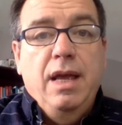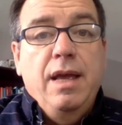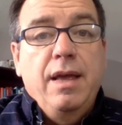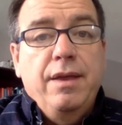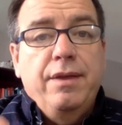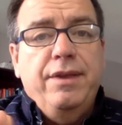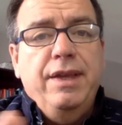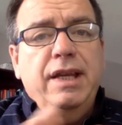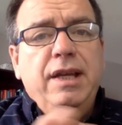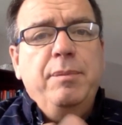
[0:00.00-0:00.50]

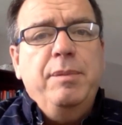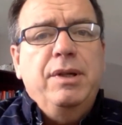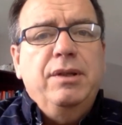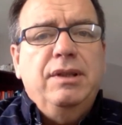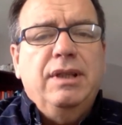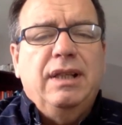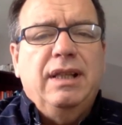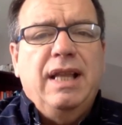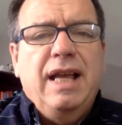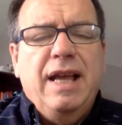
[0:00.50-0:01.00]
Think
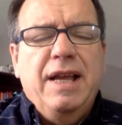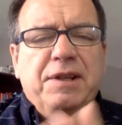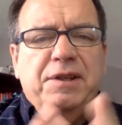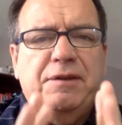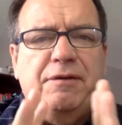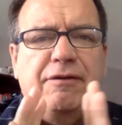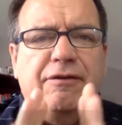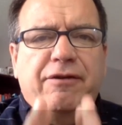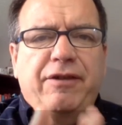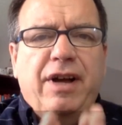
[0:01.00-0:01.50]
about the
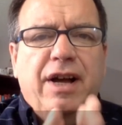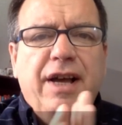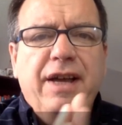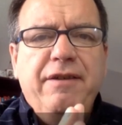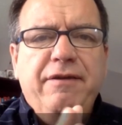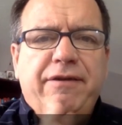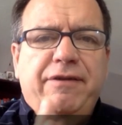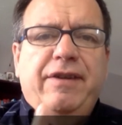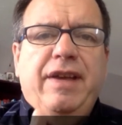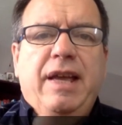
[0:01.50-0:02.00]
last
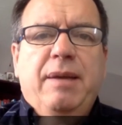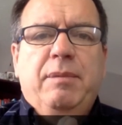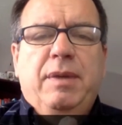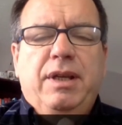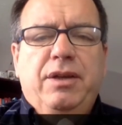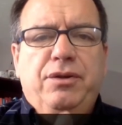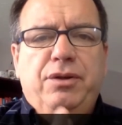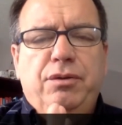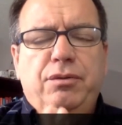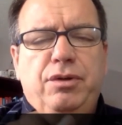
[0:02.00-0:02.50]
5
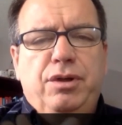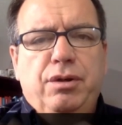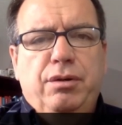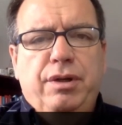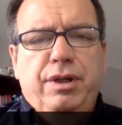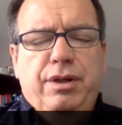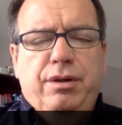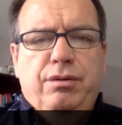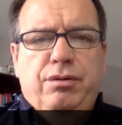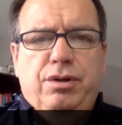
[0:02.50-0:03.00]
families who
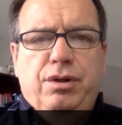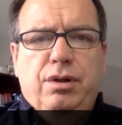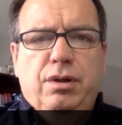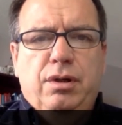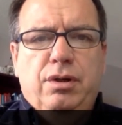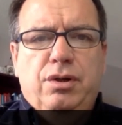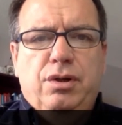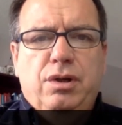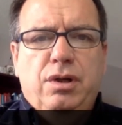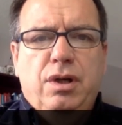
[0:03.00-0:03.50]
joined your
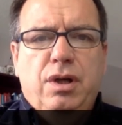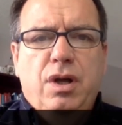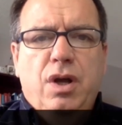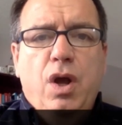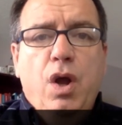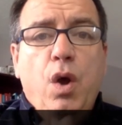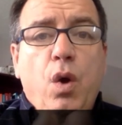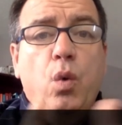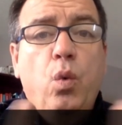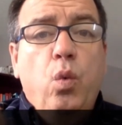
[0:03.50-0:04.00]
church.
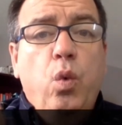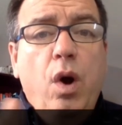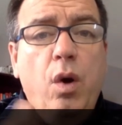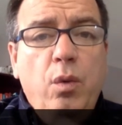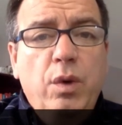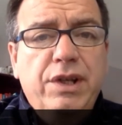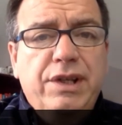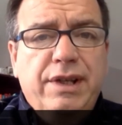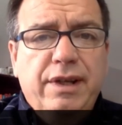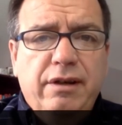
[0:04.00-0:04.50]
What
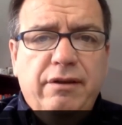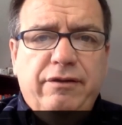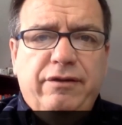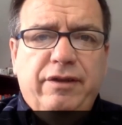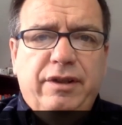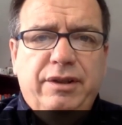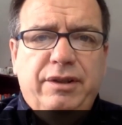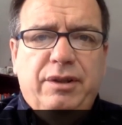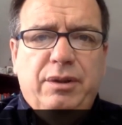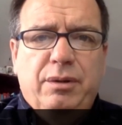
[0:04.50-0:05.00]
was their
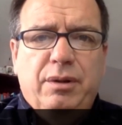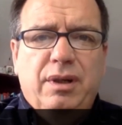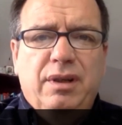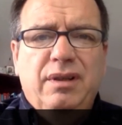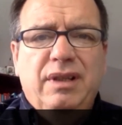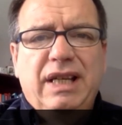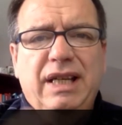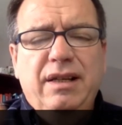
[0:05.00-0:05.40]
front door?